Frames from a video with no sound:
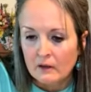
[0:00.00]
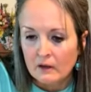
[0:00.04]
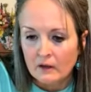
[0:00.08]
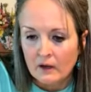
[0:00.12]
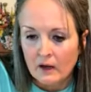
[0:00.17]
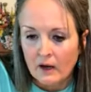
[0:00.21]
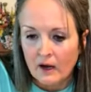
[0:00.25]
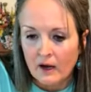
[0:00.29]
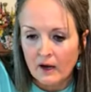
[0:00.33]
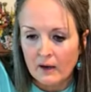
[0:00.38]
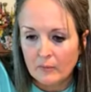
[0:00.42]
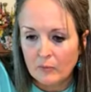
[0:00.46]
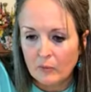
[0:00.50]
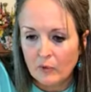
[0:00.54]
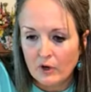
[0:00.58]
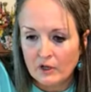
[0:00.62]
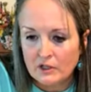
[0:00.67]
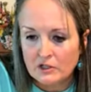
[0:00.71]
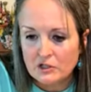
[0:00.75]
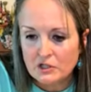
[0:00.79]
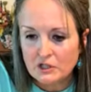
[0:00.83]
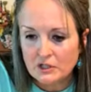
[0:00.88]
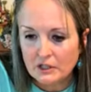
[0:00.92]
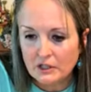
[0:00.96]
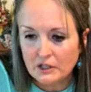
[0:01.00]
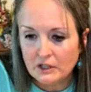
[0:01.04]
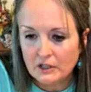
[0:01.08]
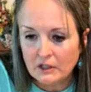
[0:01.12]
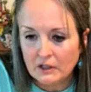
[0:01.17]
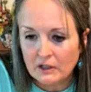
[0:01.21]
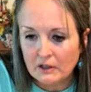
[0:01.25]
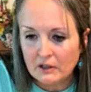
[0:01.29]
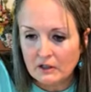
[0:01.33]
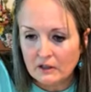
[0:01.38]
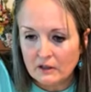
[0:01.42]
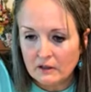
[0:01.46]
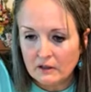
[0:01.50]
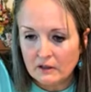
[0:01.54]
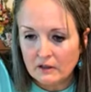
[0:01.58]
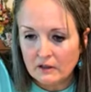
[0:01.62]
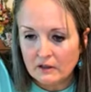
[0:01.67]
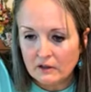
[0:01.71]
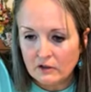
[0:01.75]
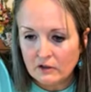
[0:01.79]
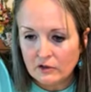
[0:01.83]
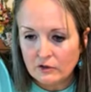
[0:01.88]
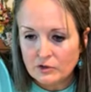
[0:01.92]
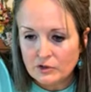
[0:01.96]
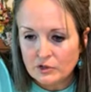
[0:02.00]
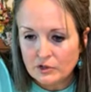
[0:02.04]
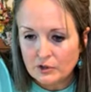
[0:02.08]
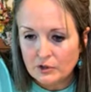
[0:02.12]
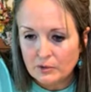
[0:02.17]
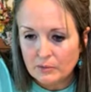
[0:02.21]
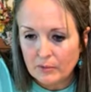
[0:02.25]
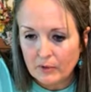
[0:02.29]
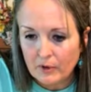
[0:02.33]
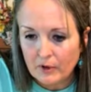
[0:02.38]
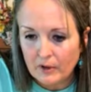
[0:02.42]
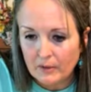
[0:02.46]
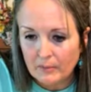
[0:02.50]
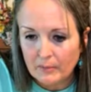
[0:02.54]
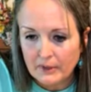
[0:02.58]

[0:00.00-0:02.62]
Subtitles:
I'm watching YouTube on my